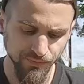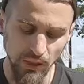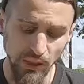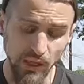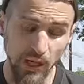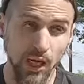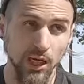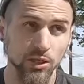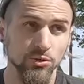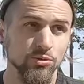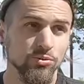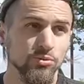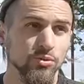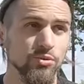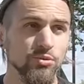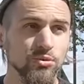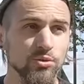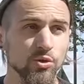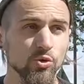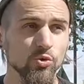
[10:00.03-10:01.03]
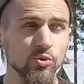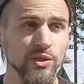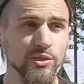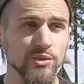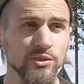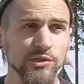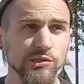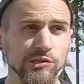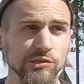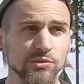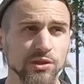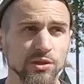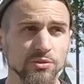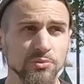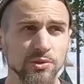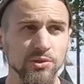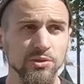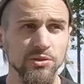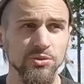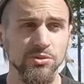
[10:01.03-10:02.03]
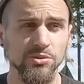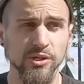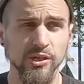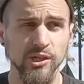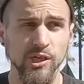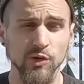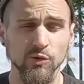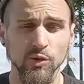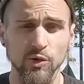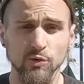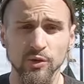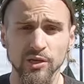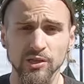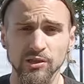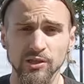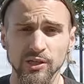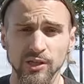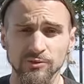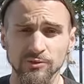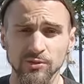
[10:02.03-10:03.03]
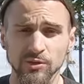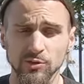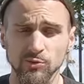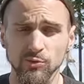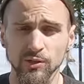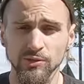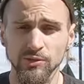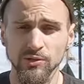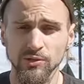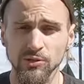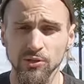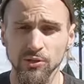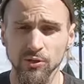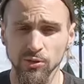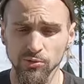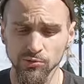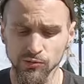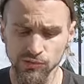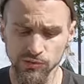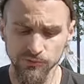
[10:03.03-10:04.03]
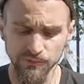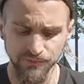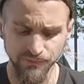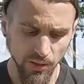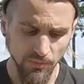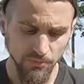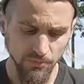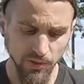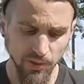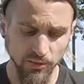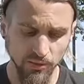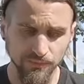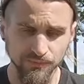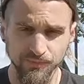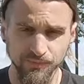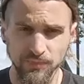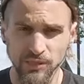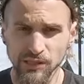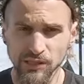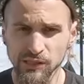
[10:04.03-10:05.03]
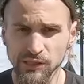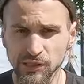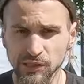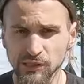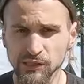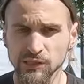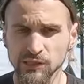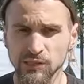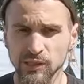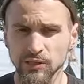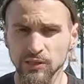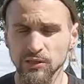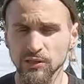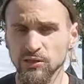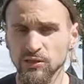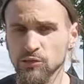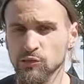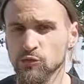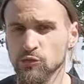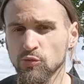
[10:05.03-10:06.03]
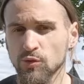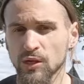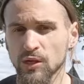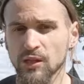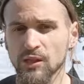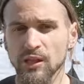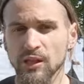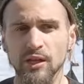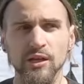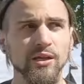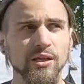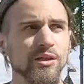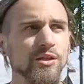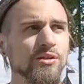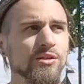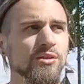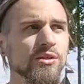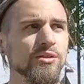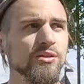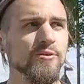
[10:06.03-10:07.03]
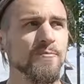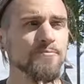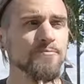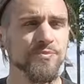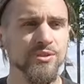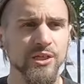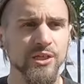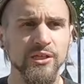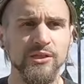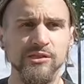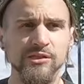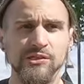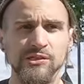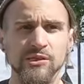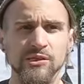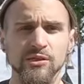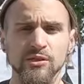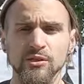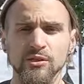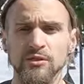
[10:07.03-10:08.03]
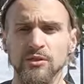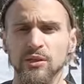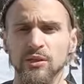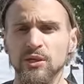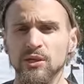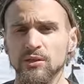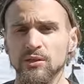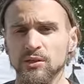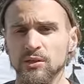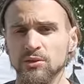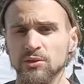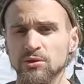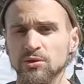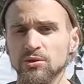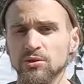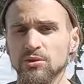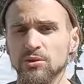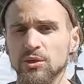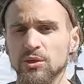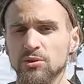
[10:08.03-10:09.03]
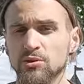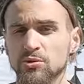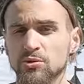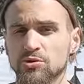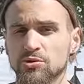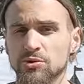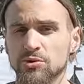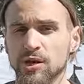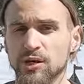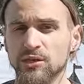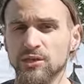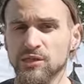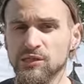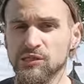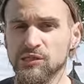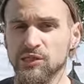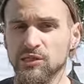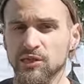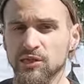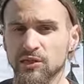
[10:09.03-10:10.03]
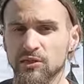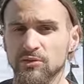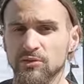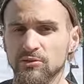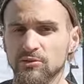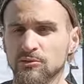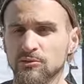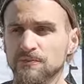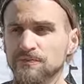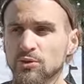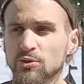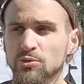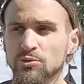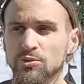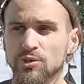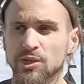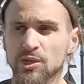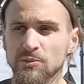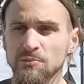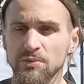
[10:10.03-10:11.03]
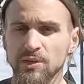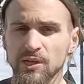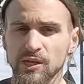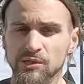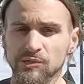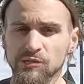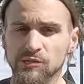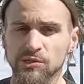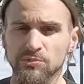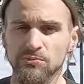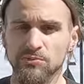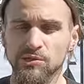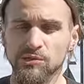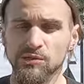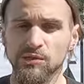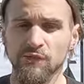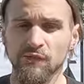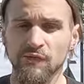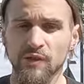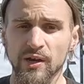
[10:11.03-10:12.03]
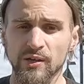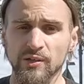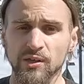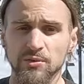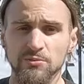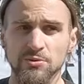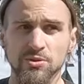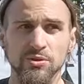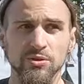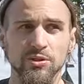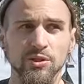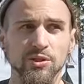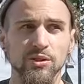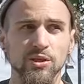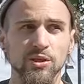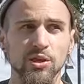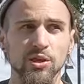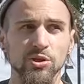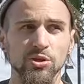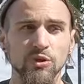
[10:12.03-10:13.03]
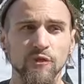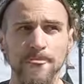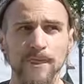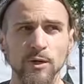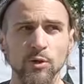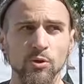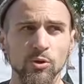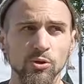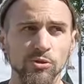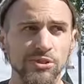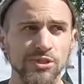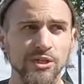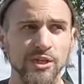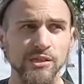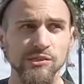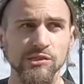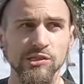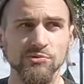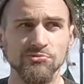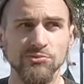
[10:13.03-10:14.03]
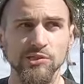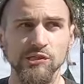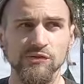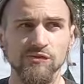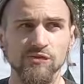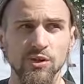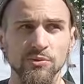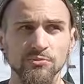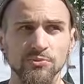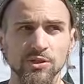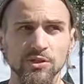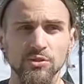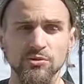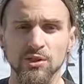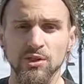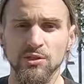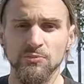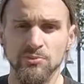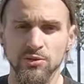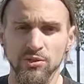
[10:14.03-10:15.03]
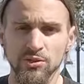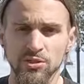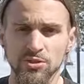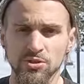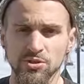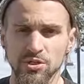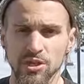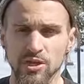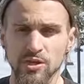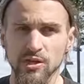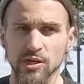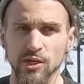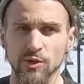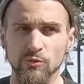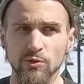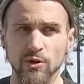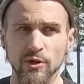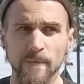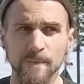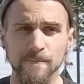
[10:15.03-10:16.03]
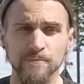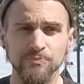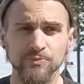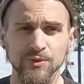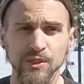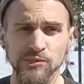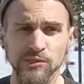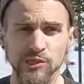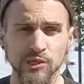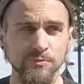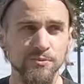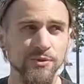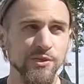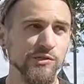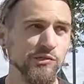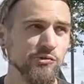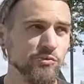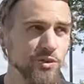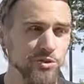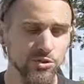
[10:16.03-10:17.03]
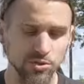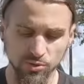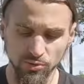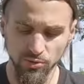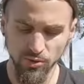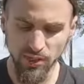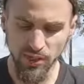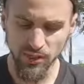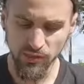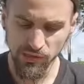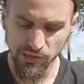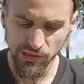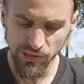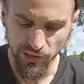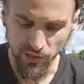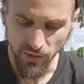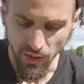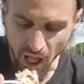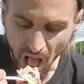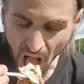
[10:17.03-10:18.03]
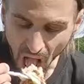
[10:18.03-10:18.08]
I do not know when this Great British Takeaway went under, when it closed, but since then it is quite likely that Kingshill did not need to try as hard to keep customers. In fact, I'm sure that a lot of old customers from the Great British Takeaway simply switched to Kingshill.